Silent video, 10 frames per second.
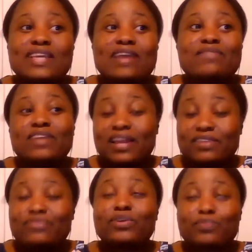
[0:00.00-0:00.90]
I had
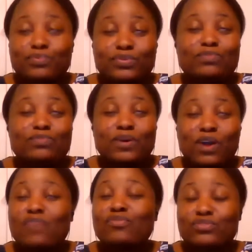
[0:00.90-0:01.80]
a friend,
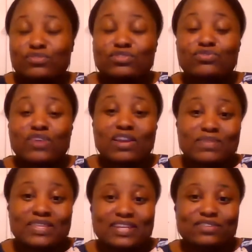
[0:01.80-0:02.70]
offer to drive
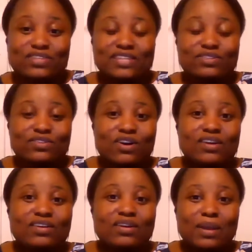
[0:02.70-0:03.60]
me there to get the car,